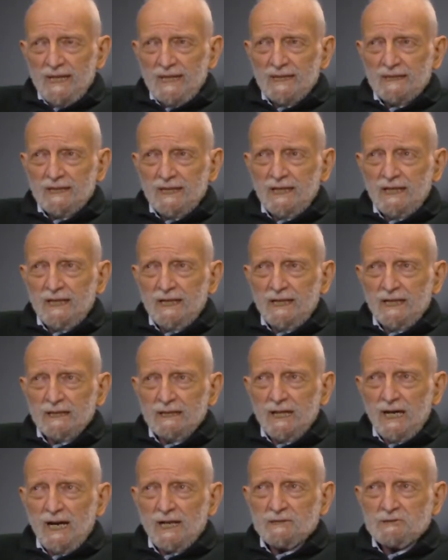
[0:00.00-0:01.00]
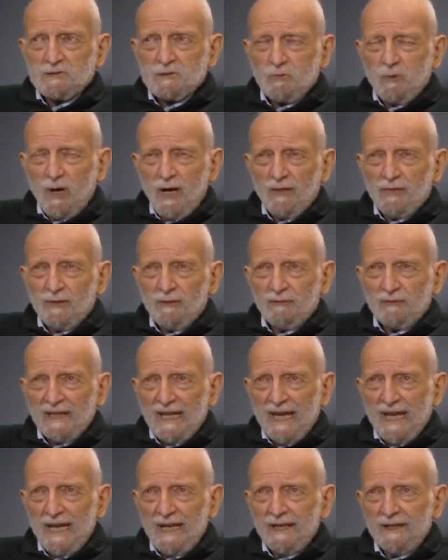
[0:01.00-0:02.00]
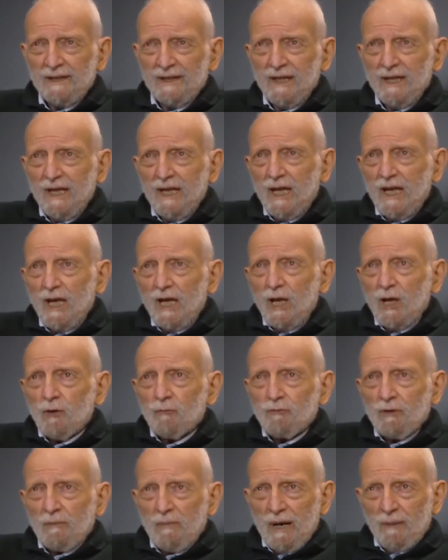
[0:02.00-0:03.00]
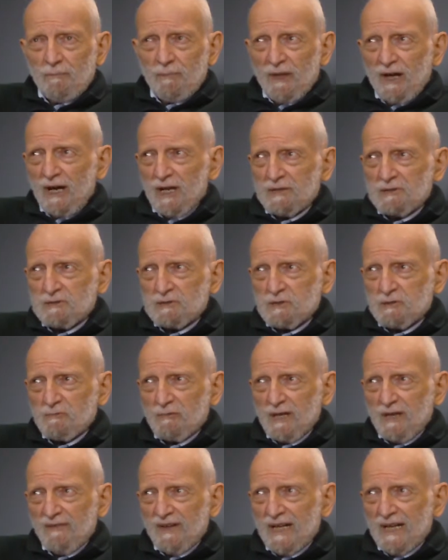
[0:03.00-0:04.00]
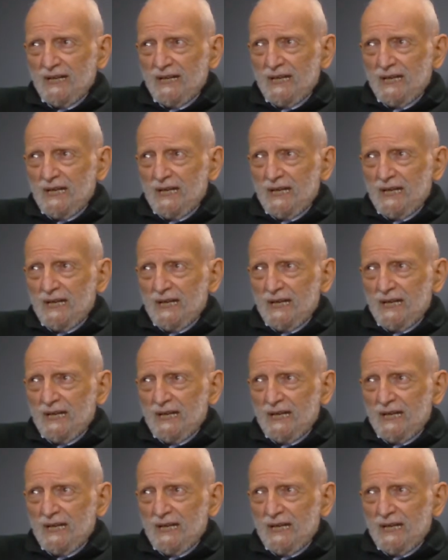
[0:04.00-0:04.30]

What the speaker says: a large swath of land from up the Hudson River